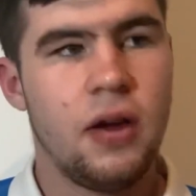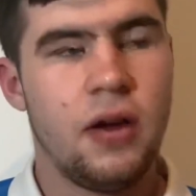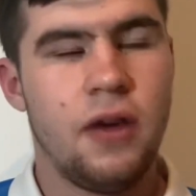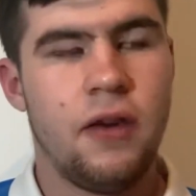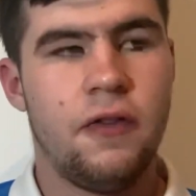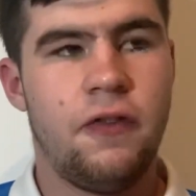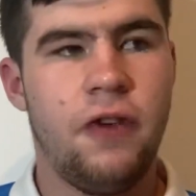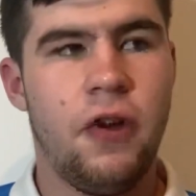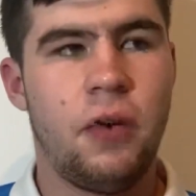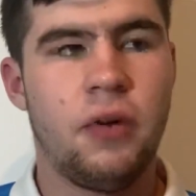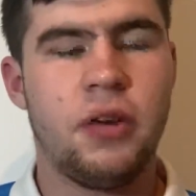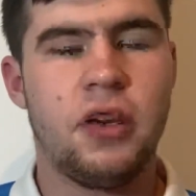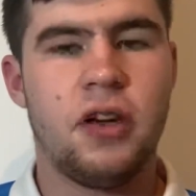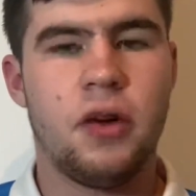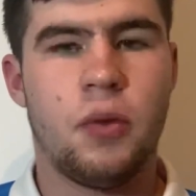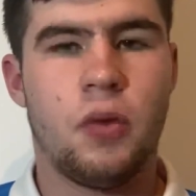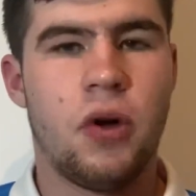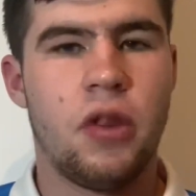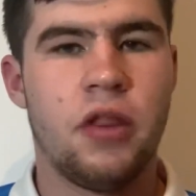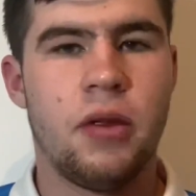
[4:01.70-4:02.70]
Phil
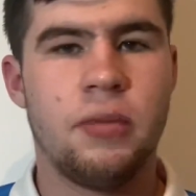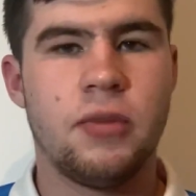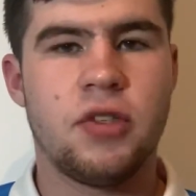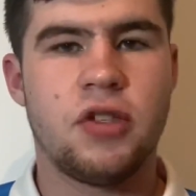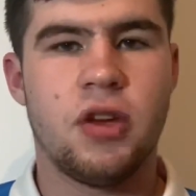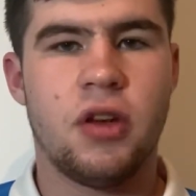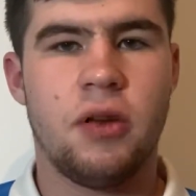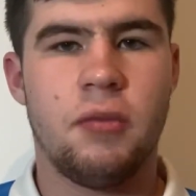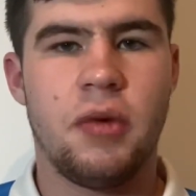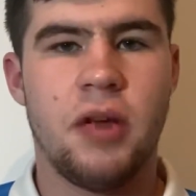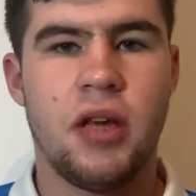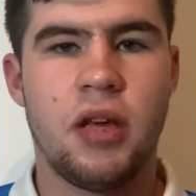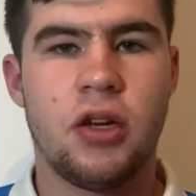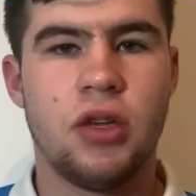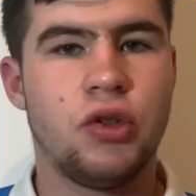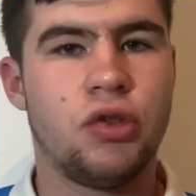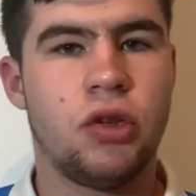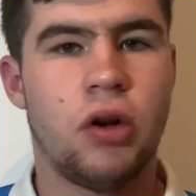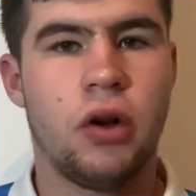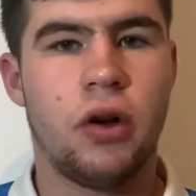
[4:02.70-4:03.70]
didn't want them to be in
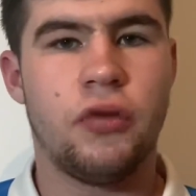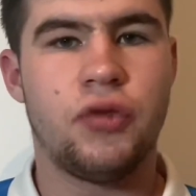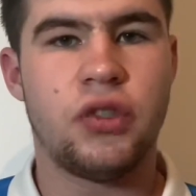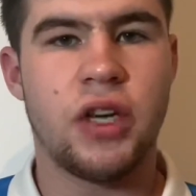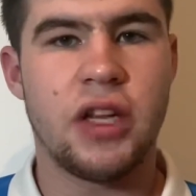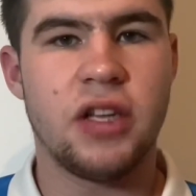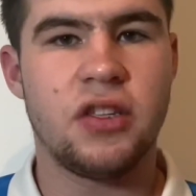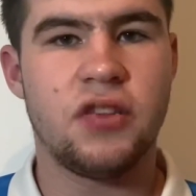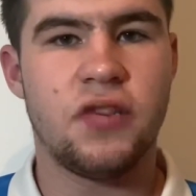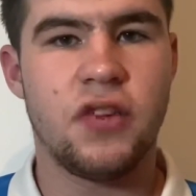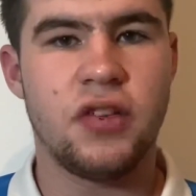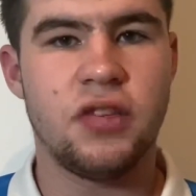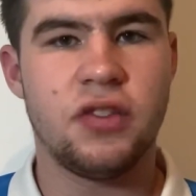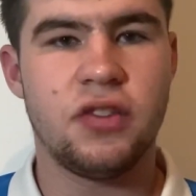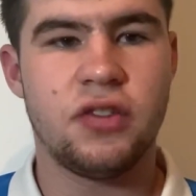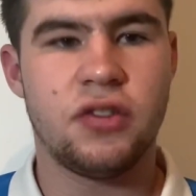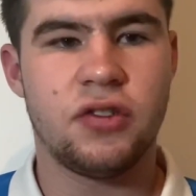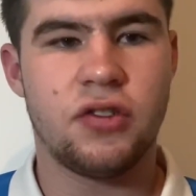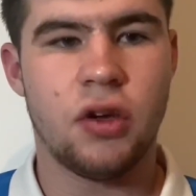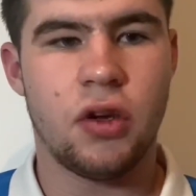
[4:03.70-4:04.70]
control of transfers,
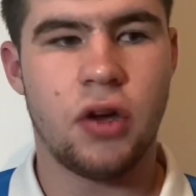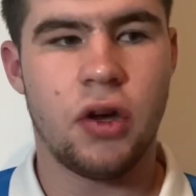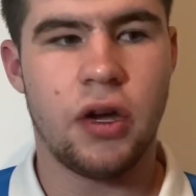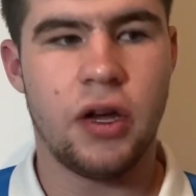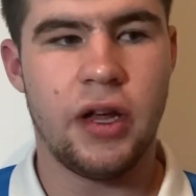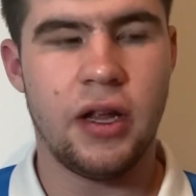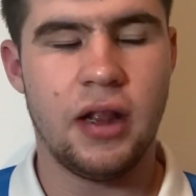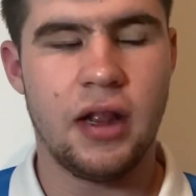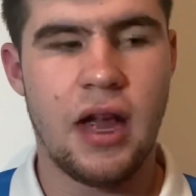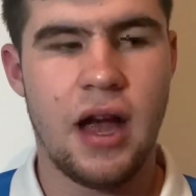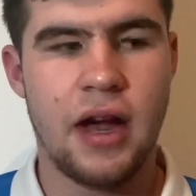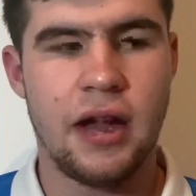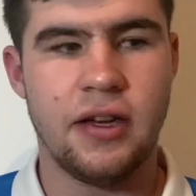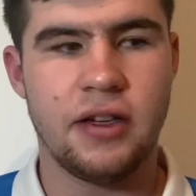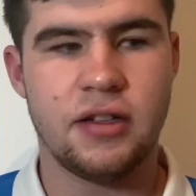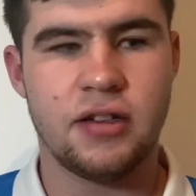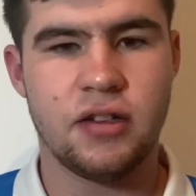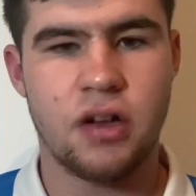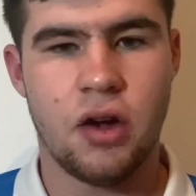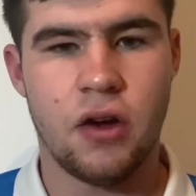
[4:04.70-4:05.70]
so he lied
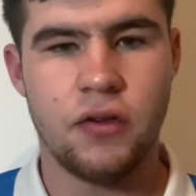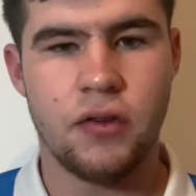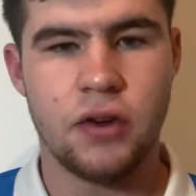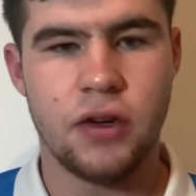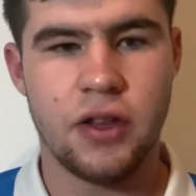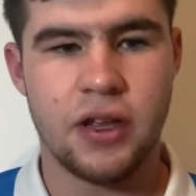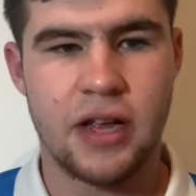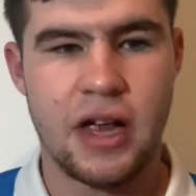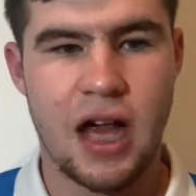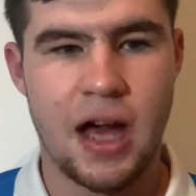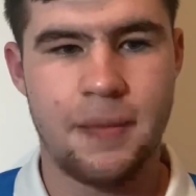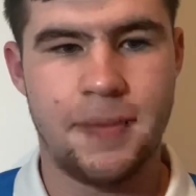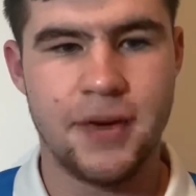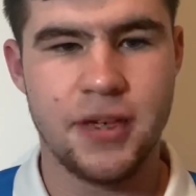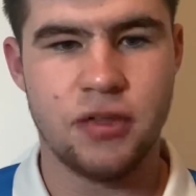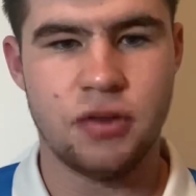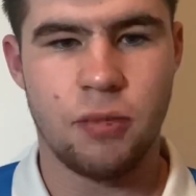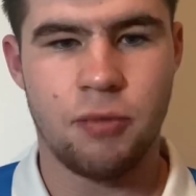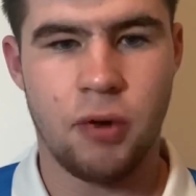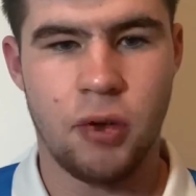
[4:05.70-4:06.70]
sort of under the
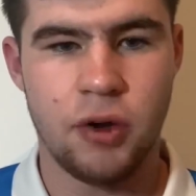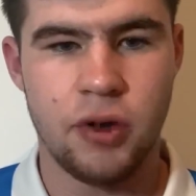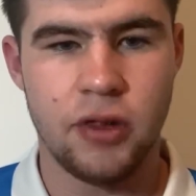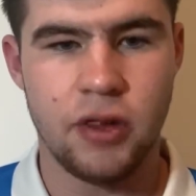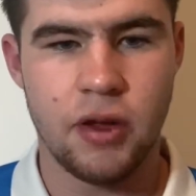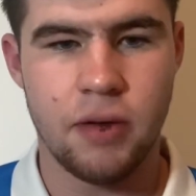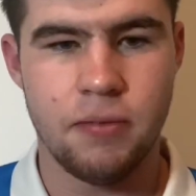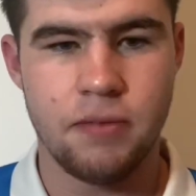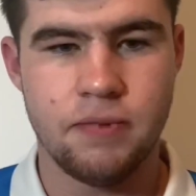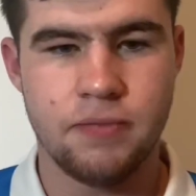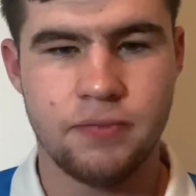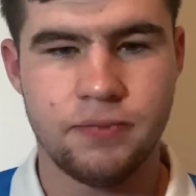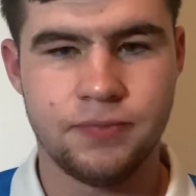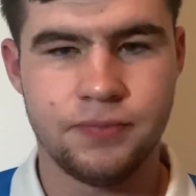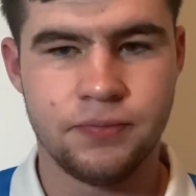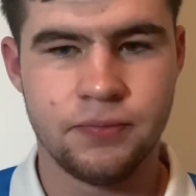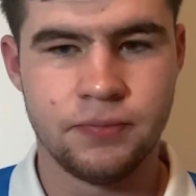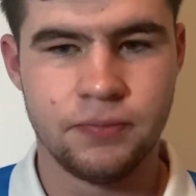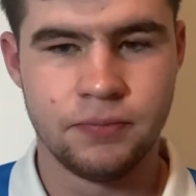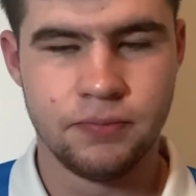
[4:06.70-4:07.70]
carpet to appoint them,
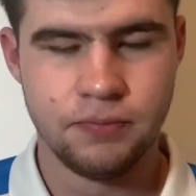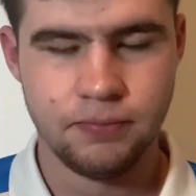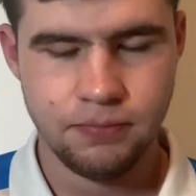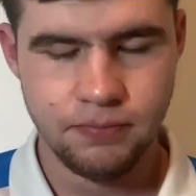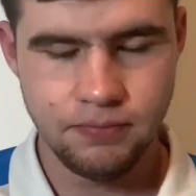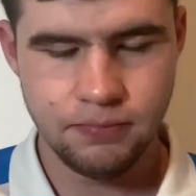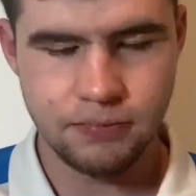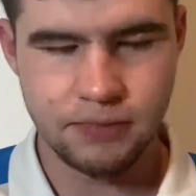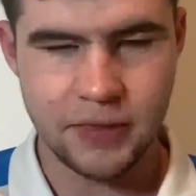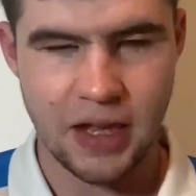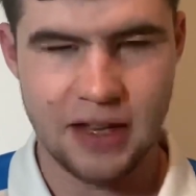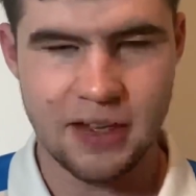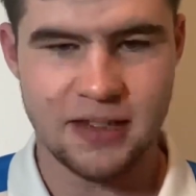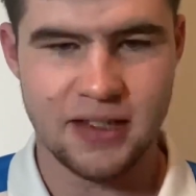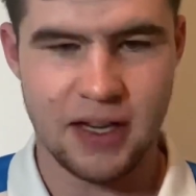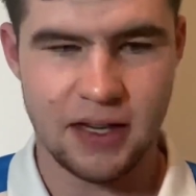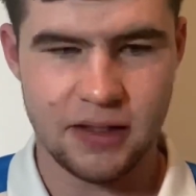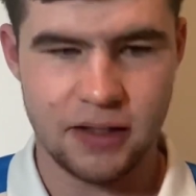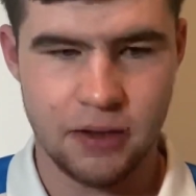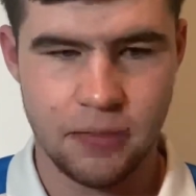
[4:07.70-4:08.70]
then
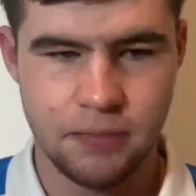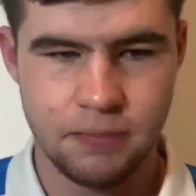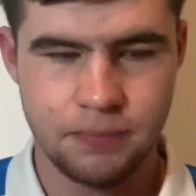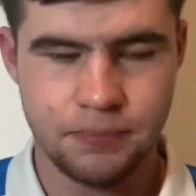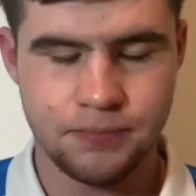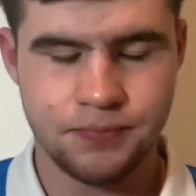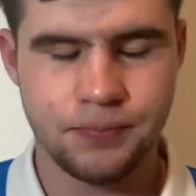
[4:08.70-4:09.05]
sack them.